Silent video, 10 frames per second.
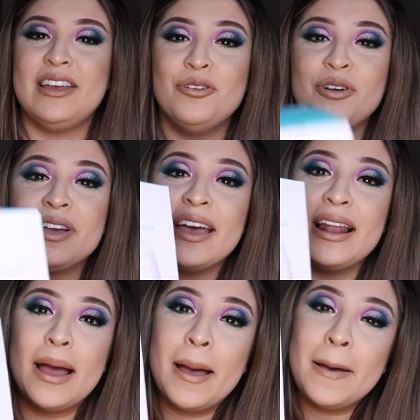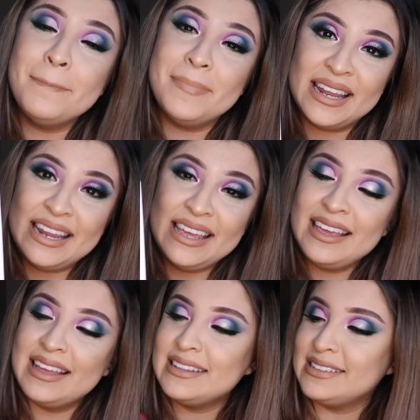You'll get a
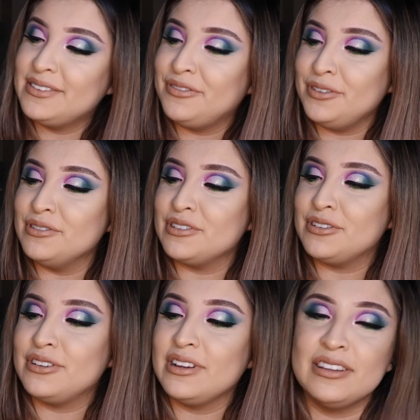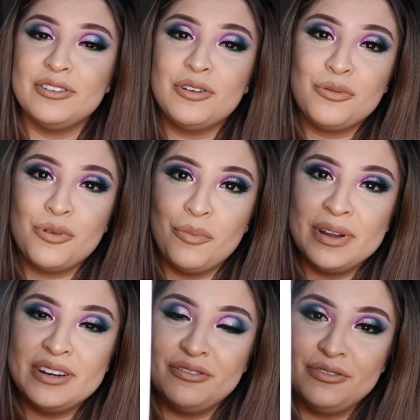mini diffuser, a little
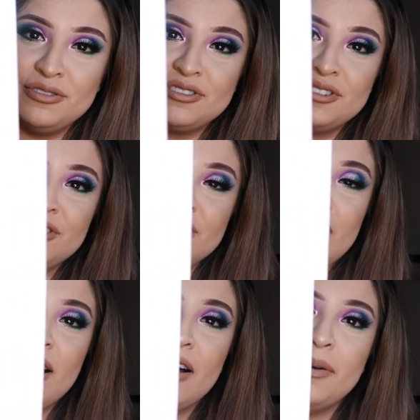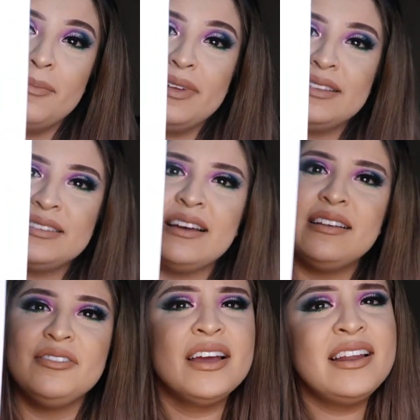aroma diffuser. Um, it's kind
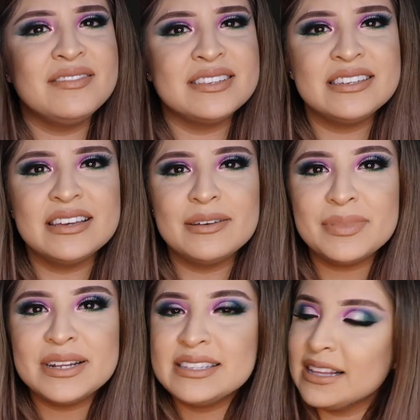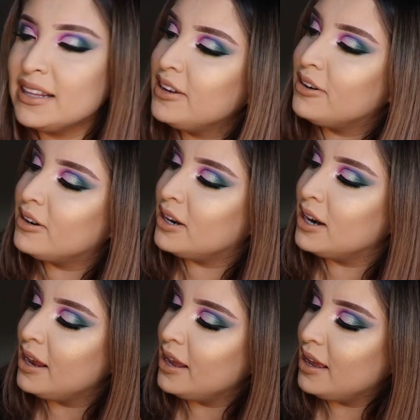of, you can't even see it, but it's
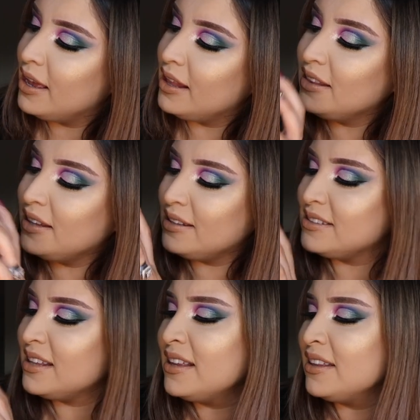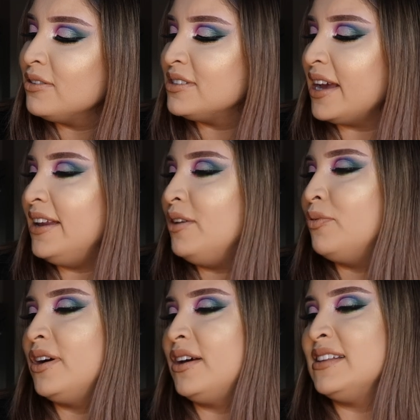clear. It's like little tiny
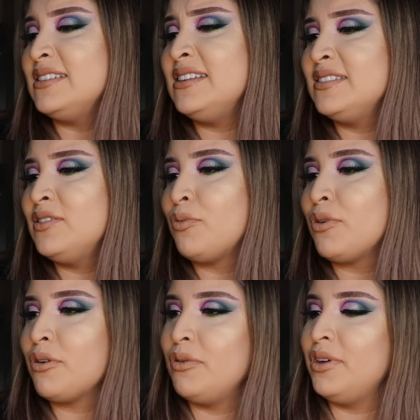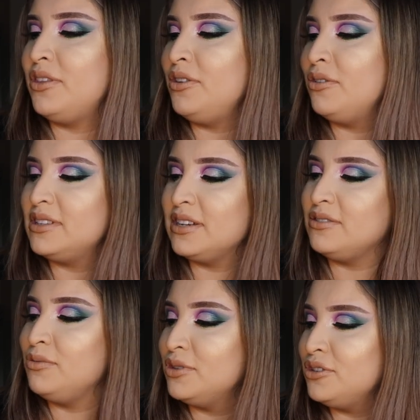one. It's easy to work with. You know, it
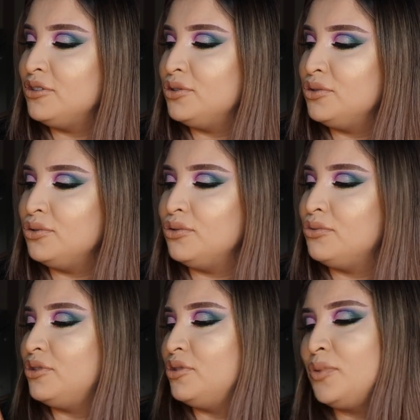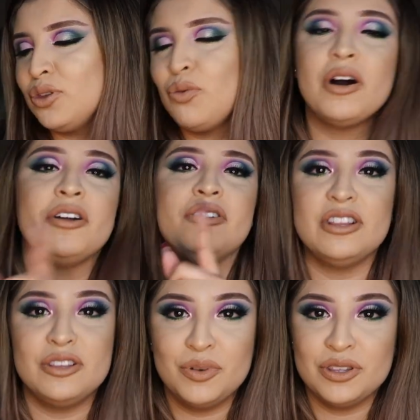tells you what to do, to put the water and
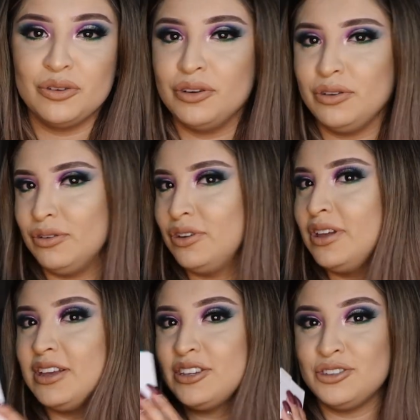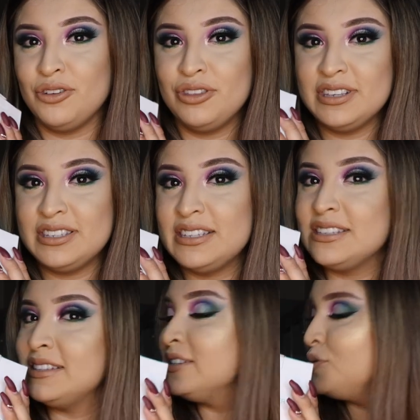then to put the oil. So this
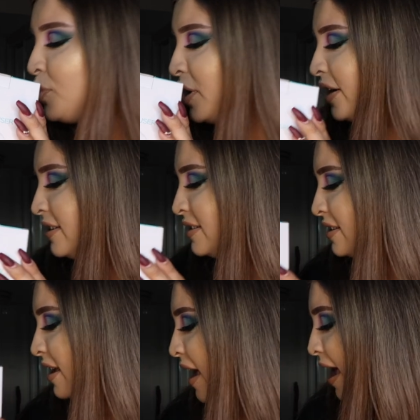is this price